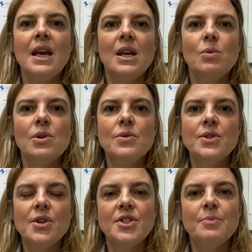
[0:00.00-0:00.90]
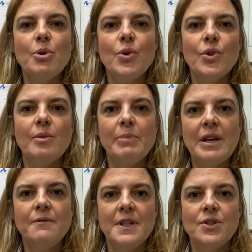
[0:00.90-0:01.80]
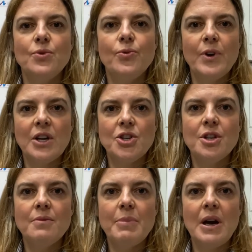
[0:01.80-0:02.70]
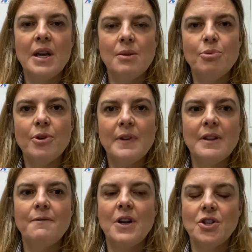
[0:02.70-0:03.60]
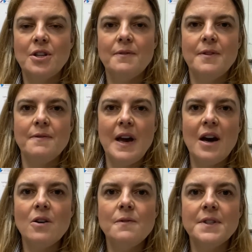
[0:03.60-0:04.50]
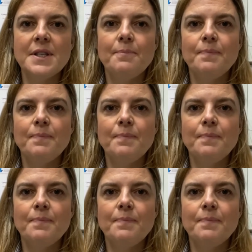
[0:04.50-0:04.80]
It will also support the blood vessel function by improving the function of the valves.